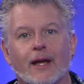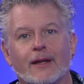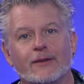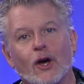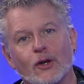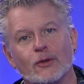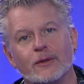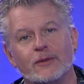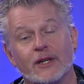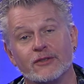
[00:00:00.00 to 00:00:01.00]
Not only
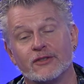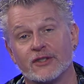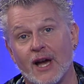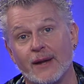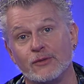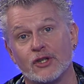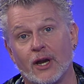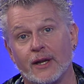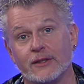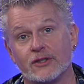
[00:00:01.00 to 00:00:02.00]
does time
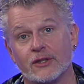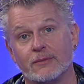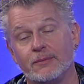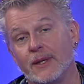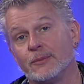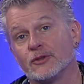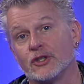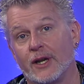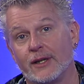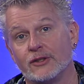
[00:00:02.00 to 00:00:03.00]
change and people
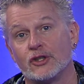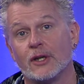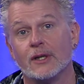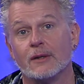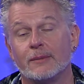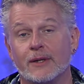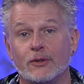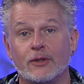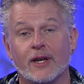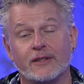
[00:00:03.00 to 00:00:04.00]
change, but
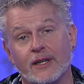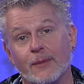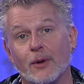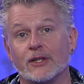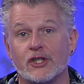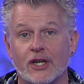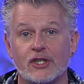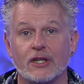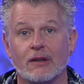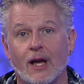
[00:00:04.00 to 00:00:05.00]
you get to keep on
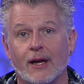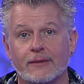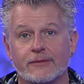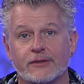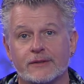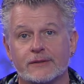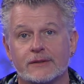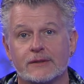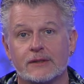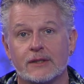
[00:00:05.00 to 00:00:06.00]
changing lives,
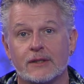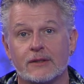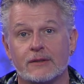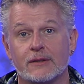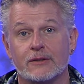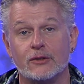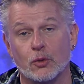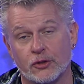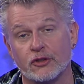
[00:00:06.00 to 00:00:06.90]
yours